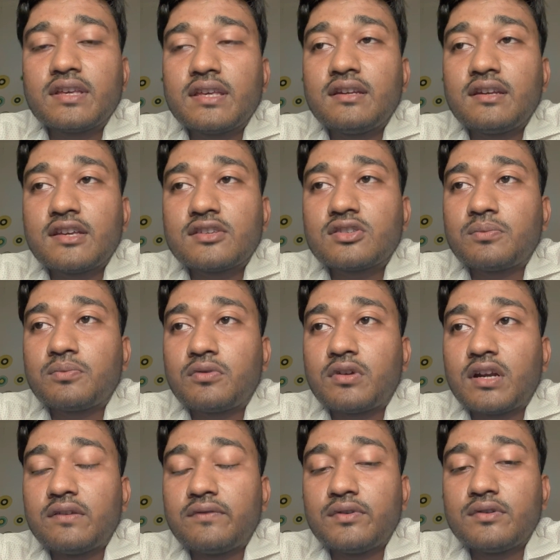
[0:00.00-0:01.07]
in case of
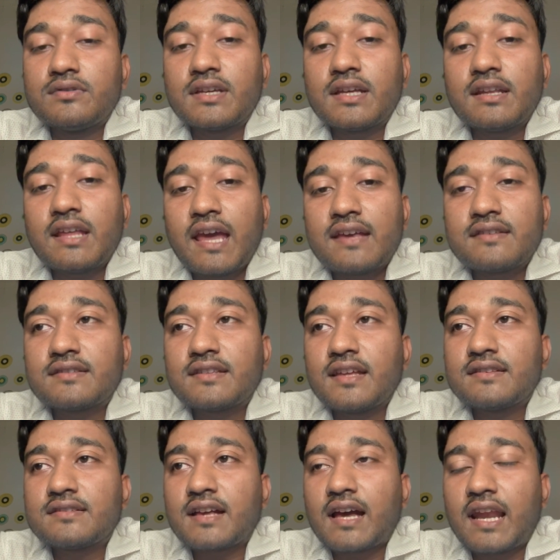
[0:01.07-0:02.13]
pleural effusion, as there
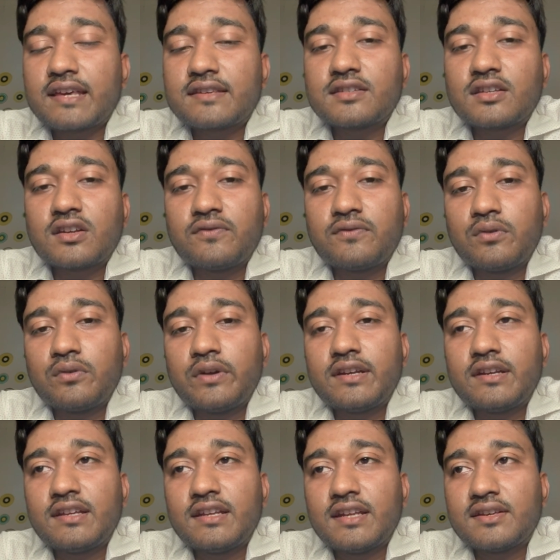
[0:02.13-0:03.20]
is collection of
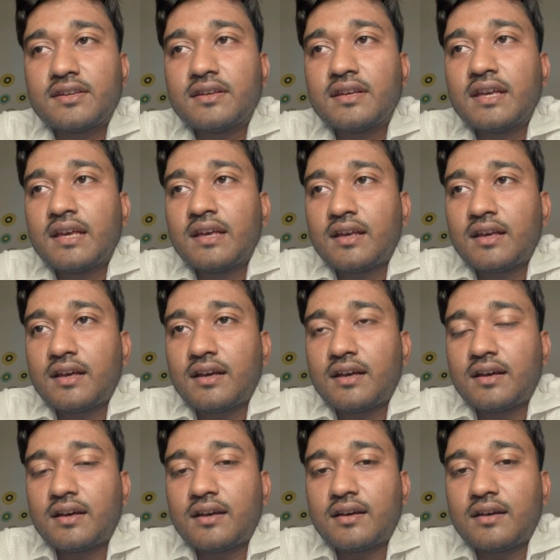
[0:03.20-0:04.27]
fluid
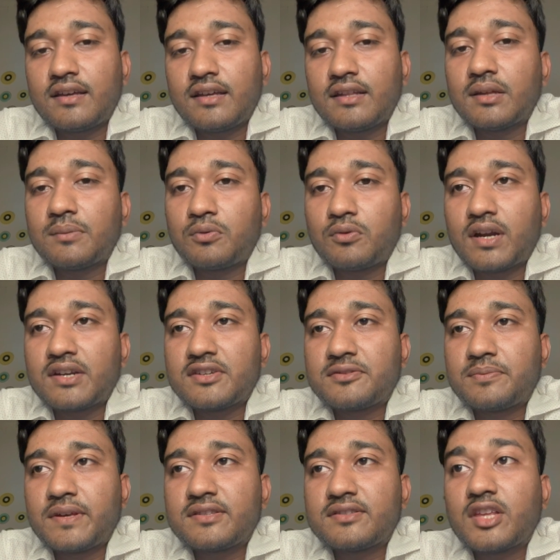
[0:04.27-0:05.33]
in the pleural
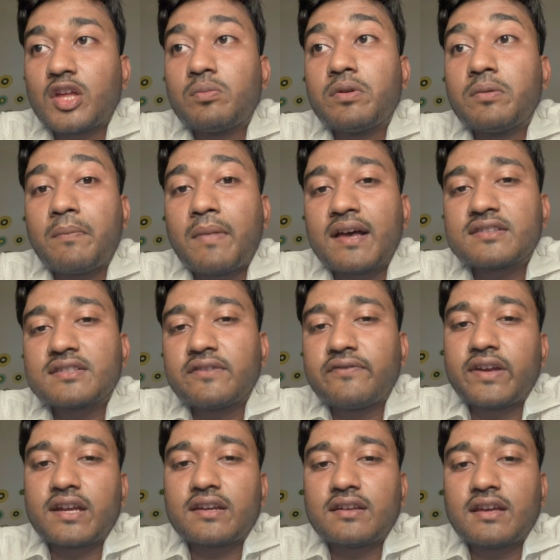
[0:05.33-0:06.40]
space, there will be mass
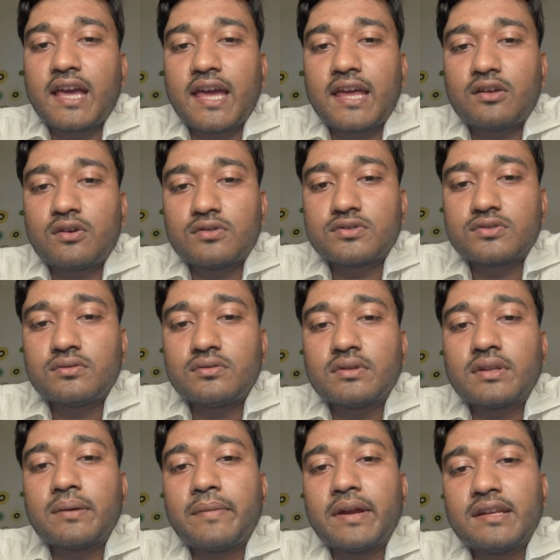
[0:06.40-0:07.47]
effect, and also
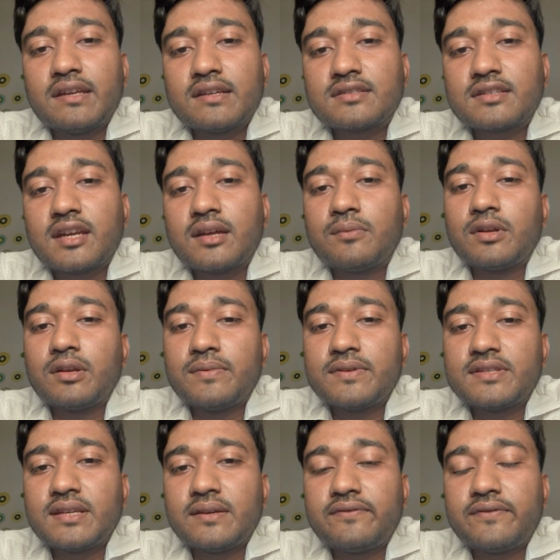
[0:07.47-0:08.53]
the mediastinum will be
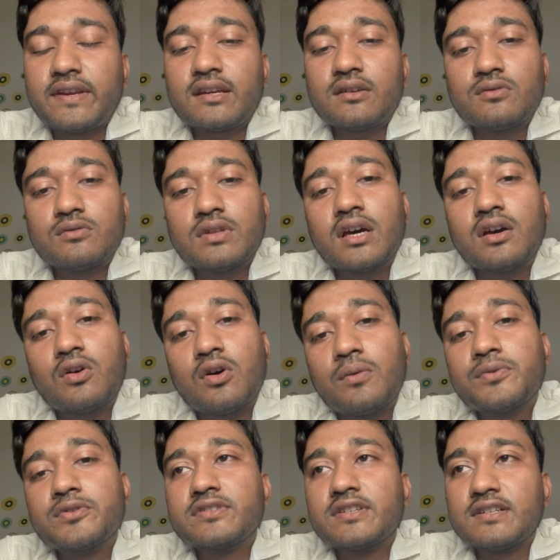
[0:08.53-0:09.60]
shifted to the
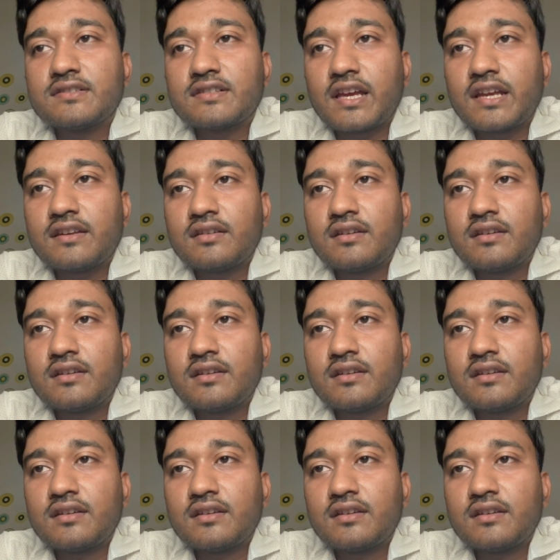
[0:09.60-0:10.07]
opposite side.